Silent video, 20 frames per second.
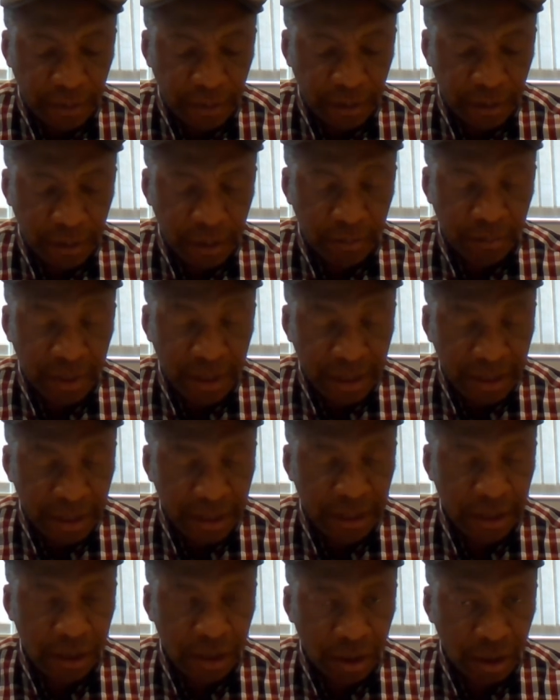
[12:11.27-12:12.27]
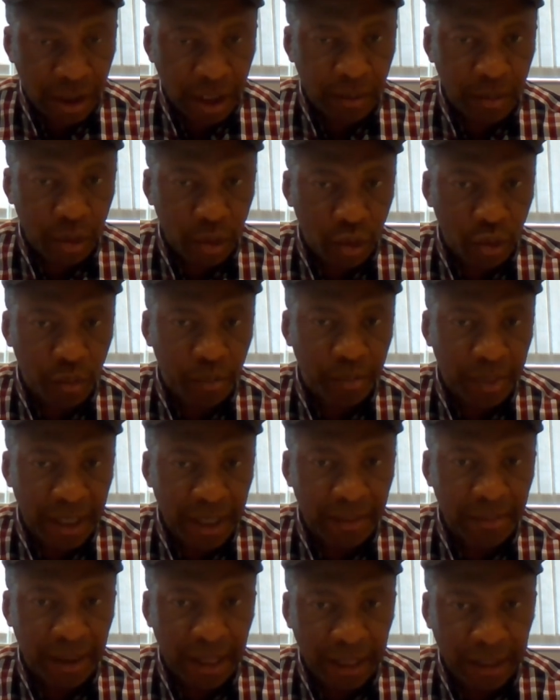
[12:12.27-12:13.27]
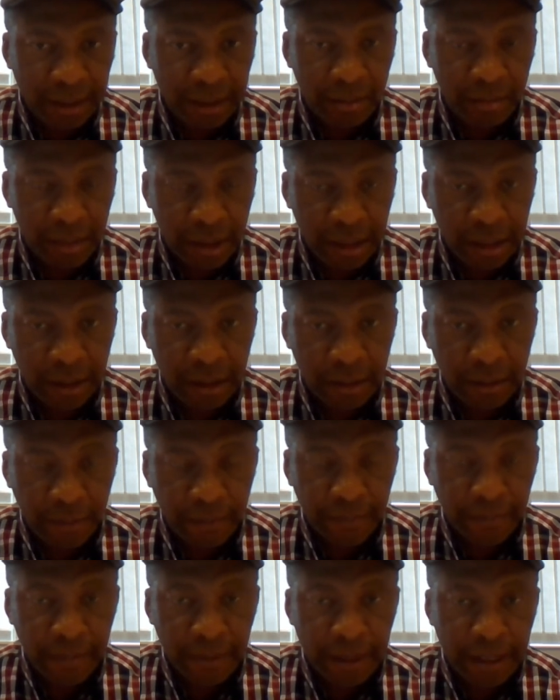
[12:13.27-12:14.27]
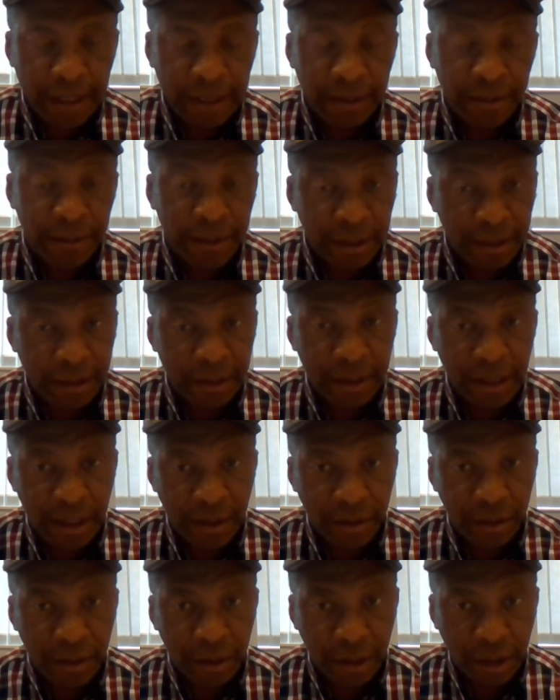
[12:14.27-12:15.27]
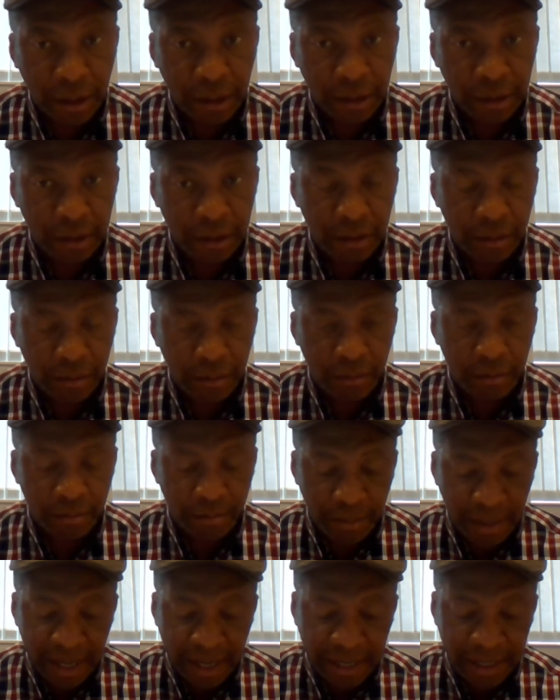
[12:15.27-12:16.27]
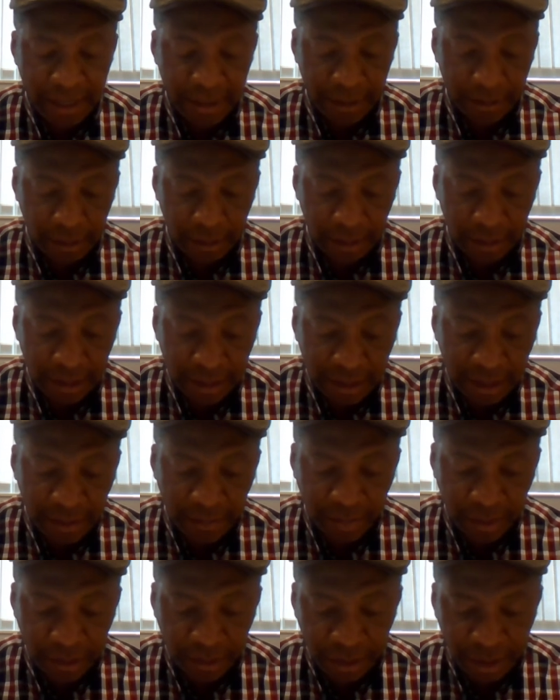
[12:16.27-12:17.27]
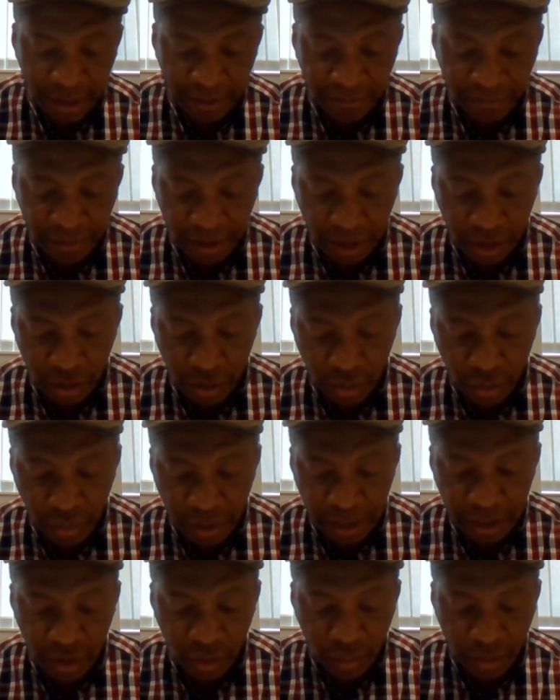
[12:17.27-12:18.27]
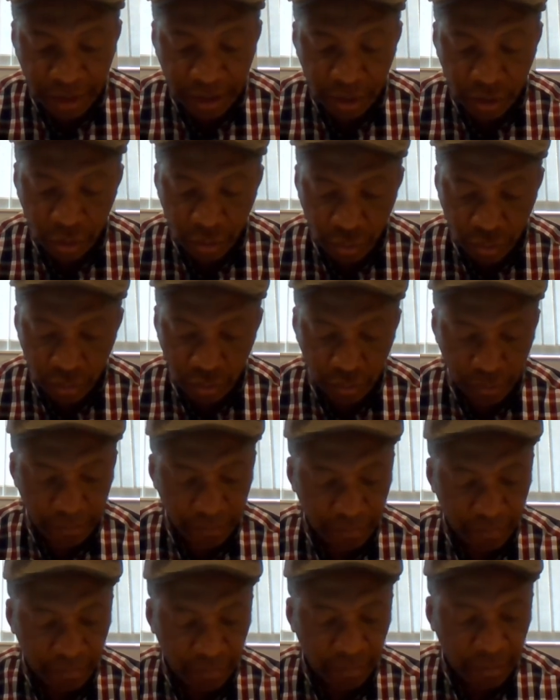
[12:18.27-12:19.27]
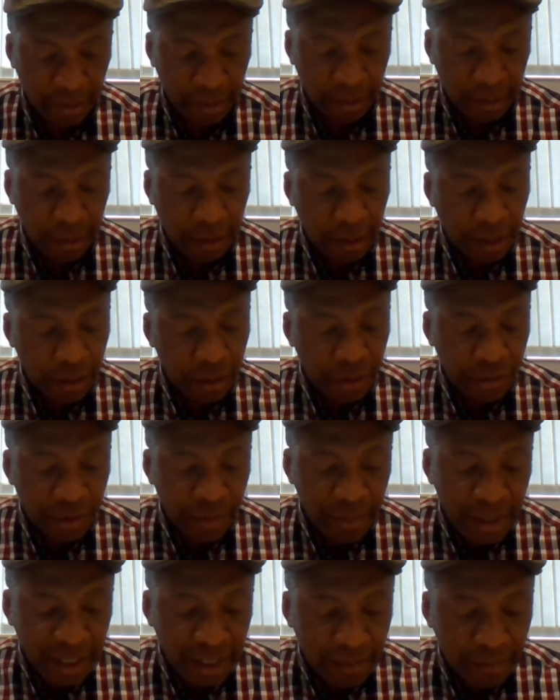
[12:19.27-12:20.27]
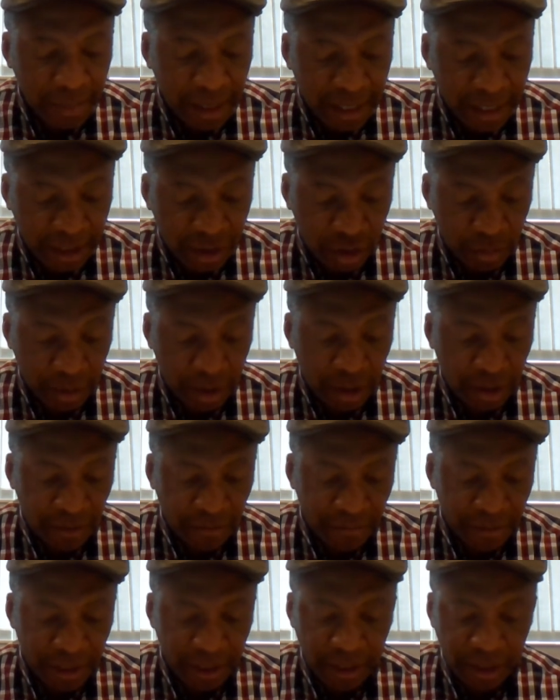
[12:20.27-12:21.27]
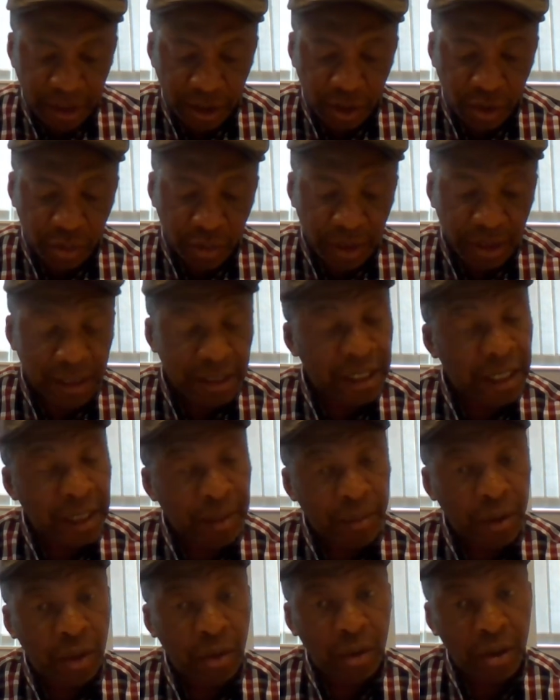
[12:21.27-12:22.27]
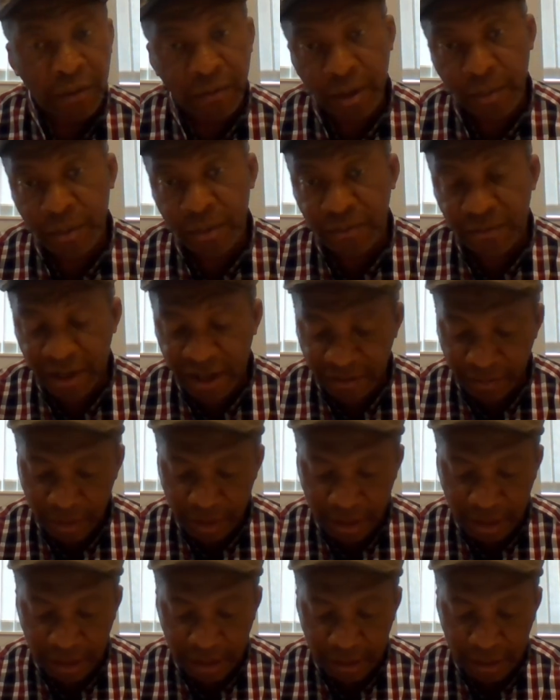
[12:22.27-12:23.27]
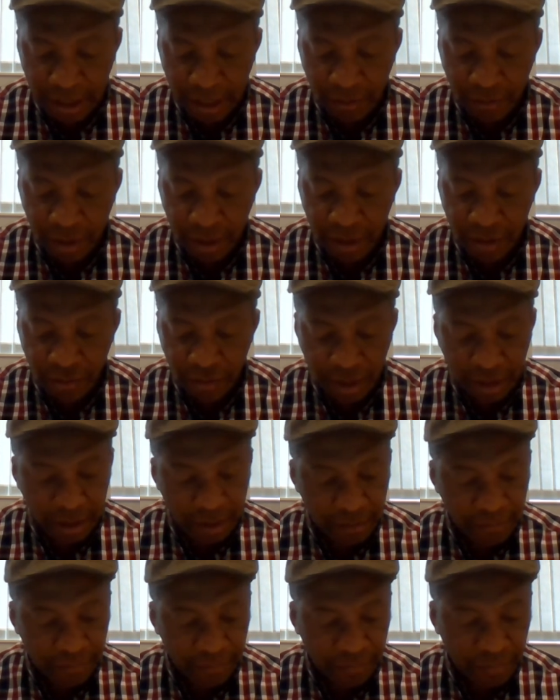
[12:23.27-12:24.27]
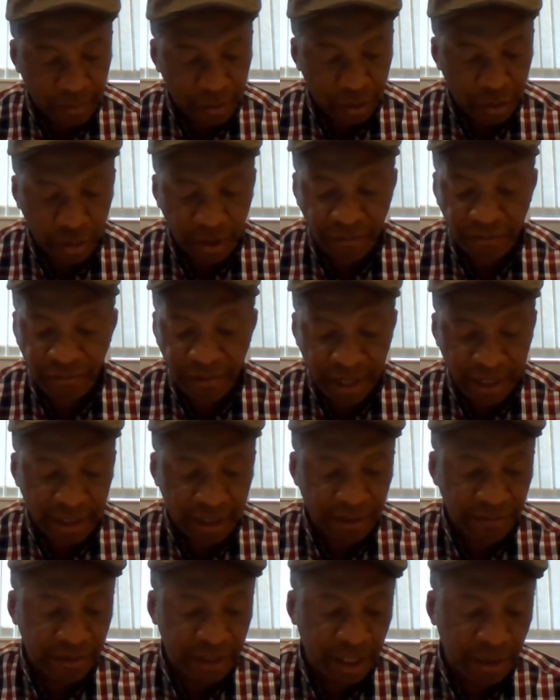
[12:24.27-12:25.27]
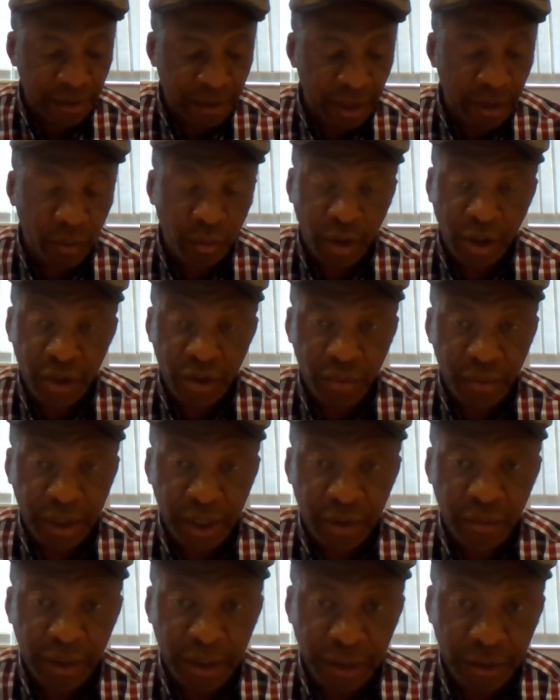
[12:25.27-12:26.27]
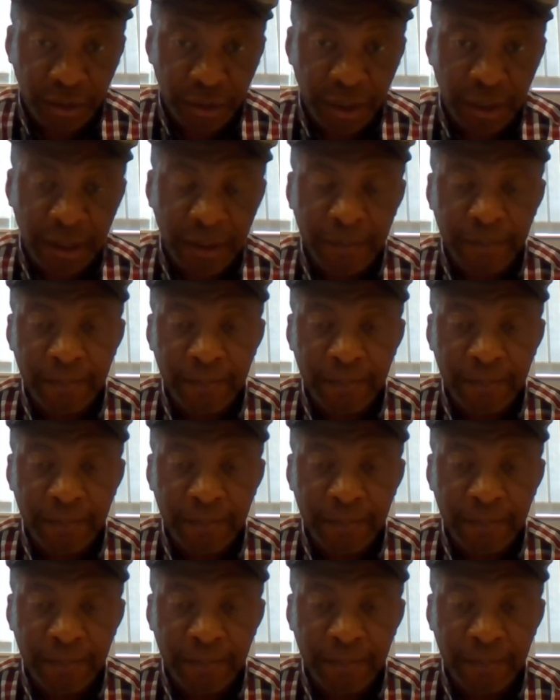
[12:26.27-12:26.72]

the business is not able to pay back the money, the $30,000 by December 31st, 2022, the remaining balance will be converted into a term loan of up to 5% annual interest. So effective January 1, 2023,